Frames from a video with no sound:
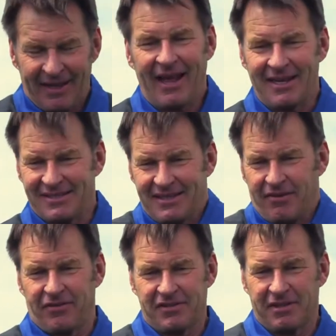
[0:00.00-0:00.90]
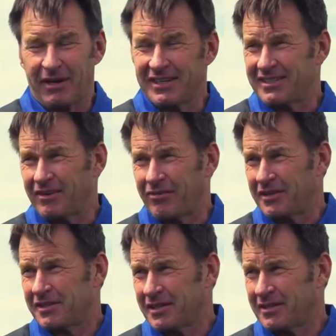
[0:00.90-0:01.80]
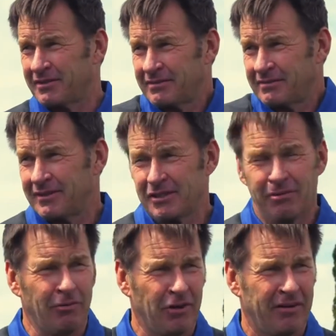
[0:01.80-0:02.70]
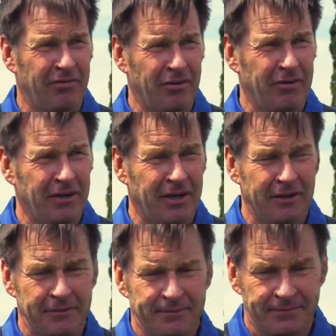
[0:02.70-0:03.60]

that's the difference that makes a difference. That's what I'm looking for, yeah.